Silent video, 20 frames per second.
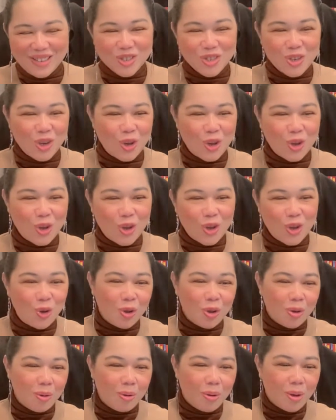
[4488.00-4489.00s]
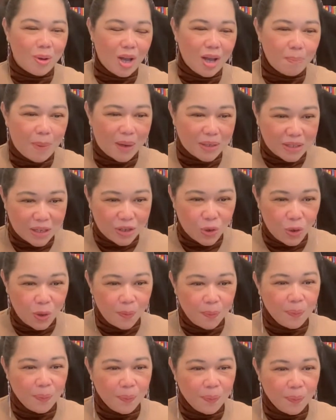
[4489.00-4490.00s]
So
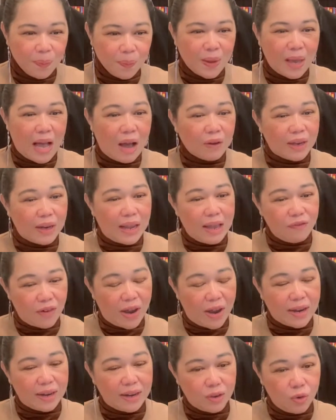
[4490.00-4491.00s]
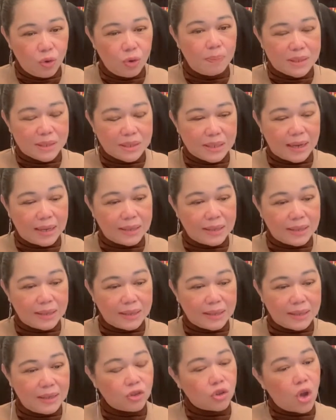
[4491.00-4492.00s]
Majado, how can I find a good business
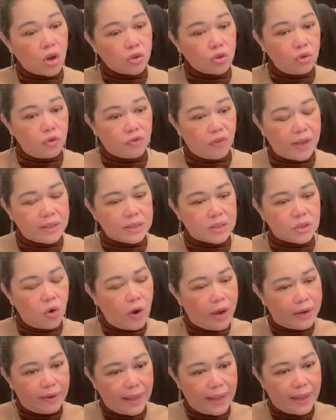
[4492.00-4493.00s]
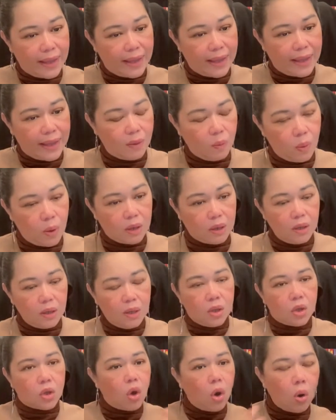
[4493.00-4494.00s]
idea? Talk to friends, go and network,
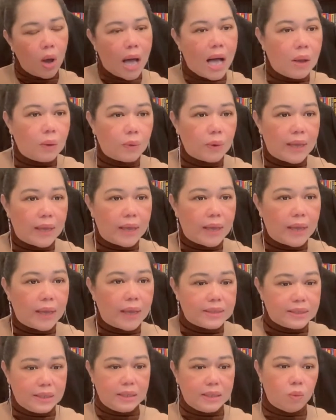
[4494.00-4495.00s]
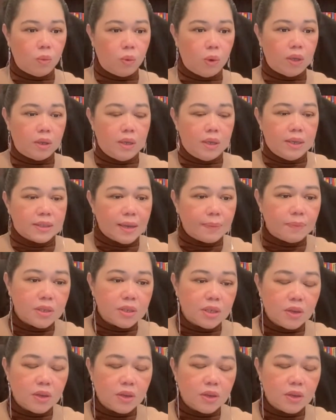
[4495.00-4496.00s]
go out and see the world.
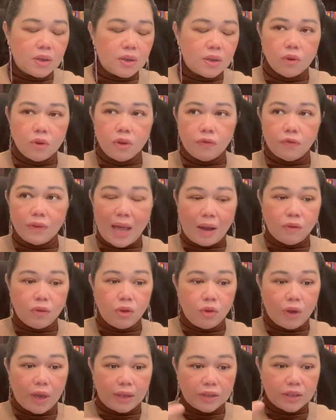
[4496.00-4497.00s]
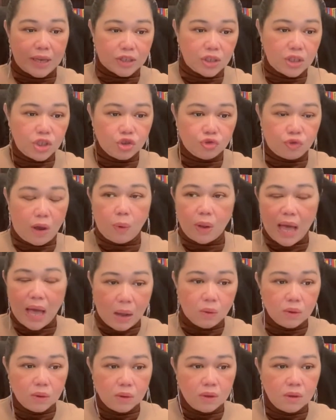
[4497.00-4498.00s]
Sometimes, even though if now you can actually travel
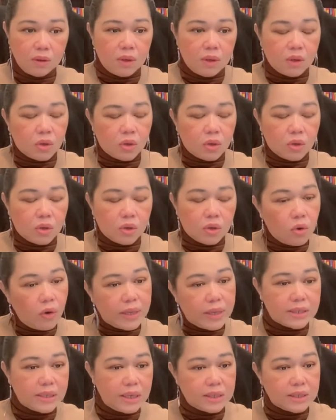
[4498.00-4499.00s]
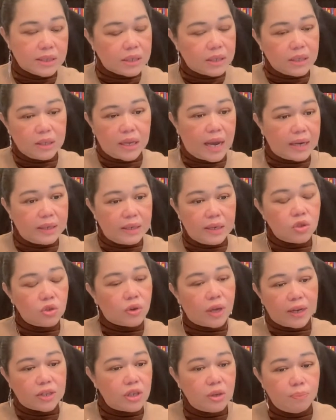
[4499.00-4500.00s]
out, go and see certain ideas you
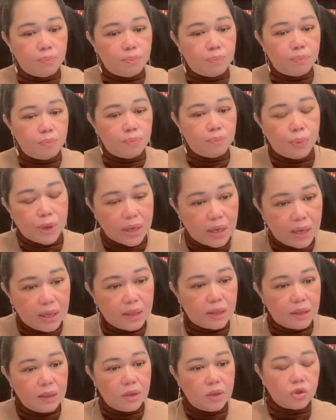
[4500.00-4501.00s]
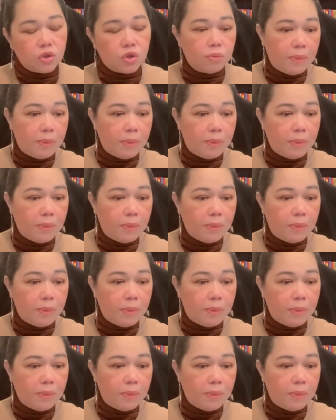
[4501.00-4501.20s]
can actually bring in to